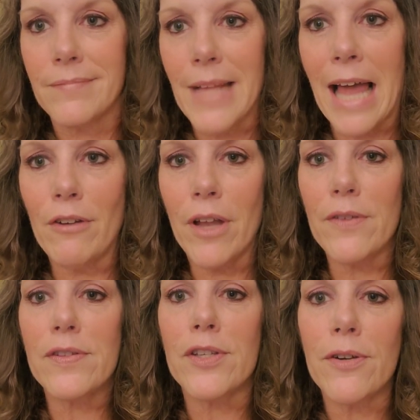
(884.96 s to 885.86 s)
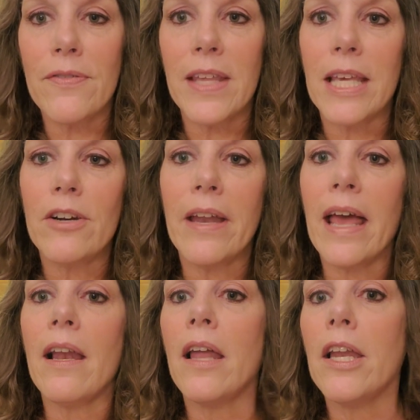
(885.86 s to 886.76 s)
I don't know, surf the
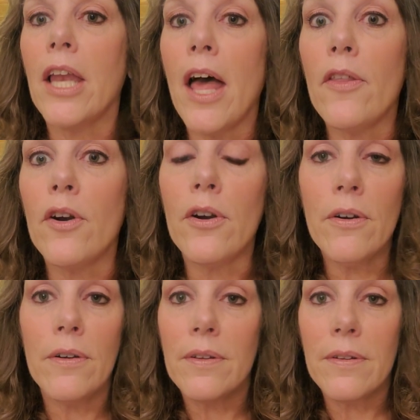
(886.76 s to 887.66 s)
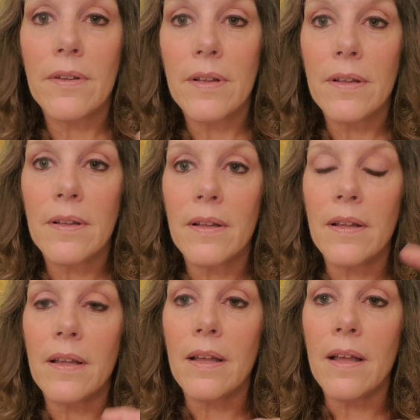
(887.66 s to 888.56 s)
internet on another
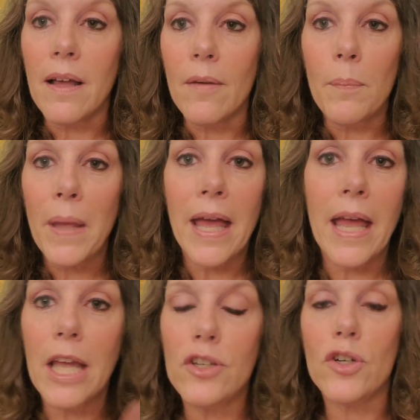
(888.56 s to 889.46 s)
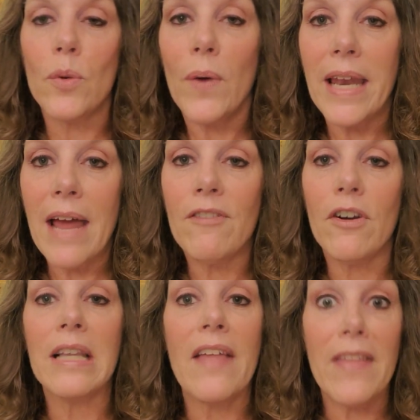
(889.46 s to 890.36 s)
uh, page or whatever
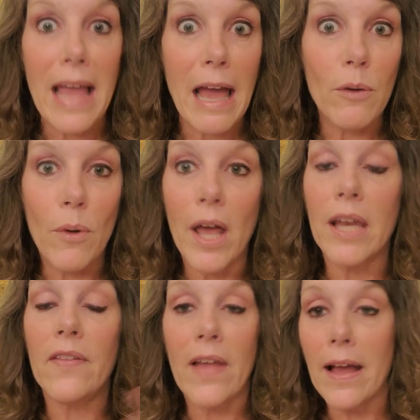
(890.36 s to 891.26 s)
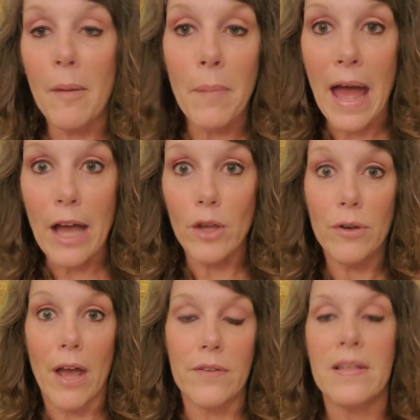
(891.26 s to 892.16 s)
and let the ad run and then come back. Who
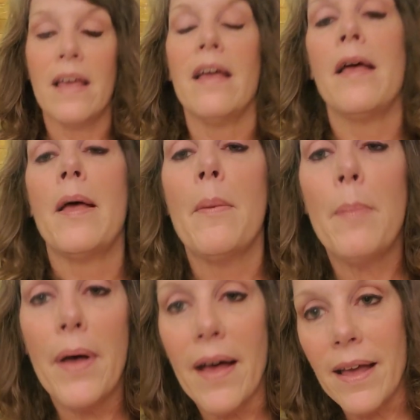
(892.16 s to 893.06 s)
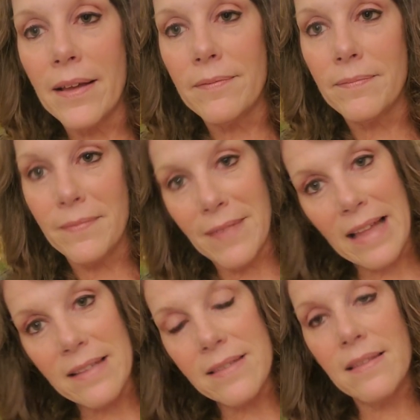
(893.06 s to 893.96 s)
knows? But
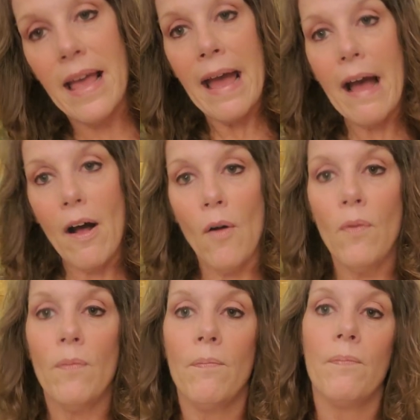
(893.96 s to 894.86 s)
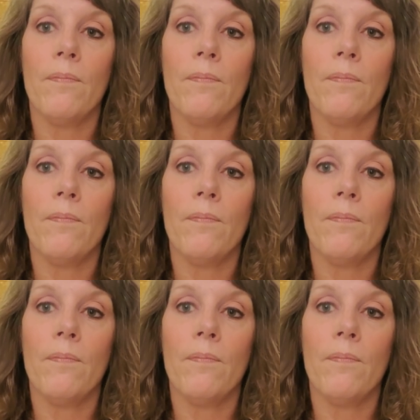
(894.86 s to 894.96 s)
that's how